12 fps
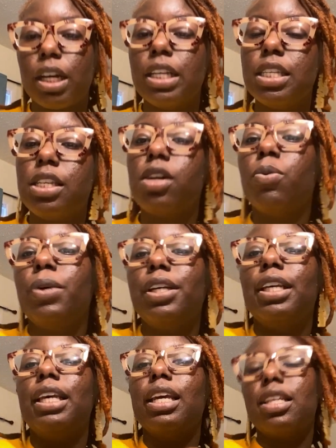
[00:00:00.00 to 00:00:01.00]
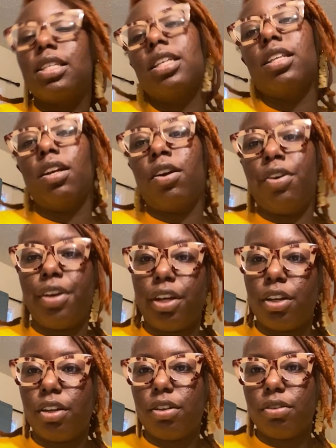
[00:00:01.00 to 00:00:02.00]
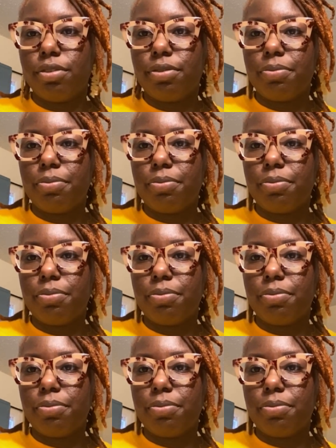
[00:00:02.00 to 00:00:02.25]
until we get to the earning curve.